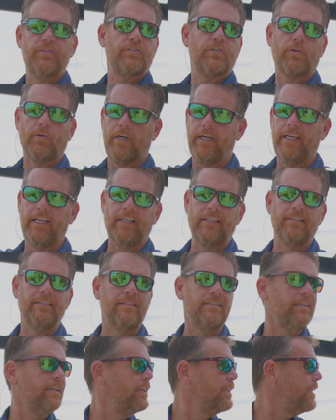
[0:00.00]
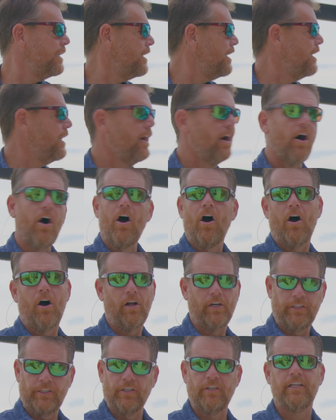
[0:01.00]
screens
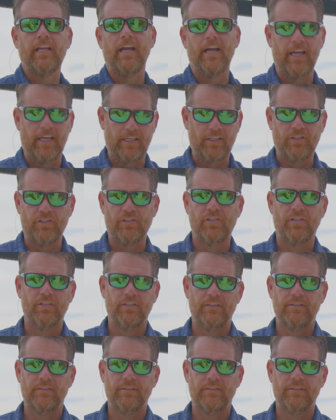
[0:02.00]
on your cage.